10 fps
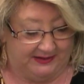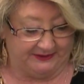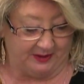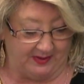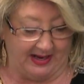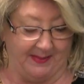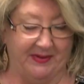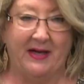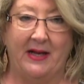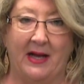So
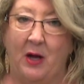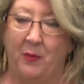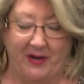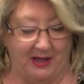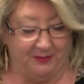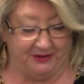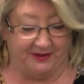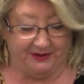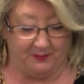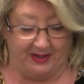Abadiah, uh, Obadiah was
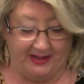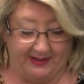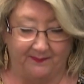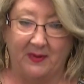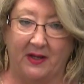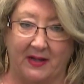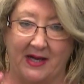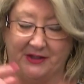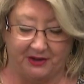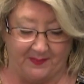on his way.
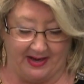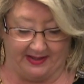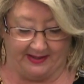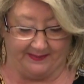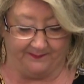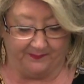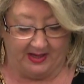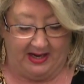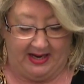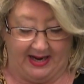Elijah met
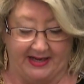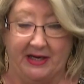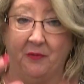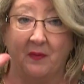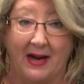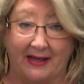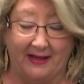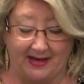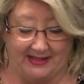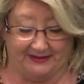him, and he
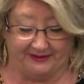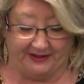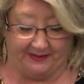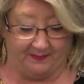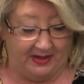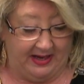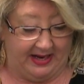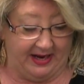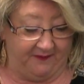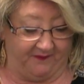recognized him
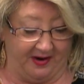and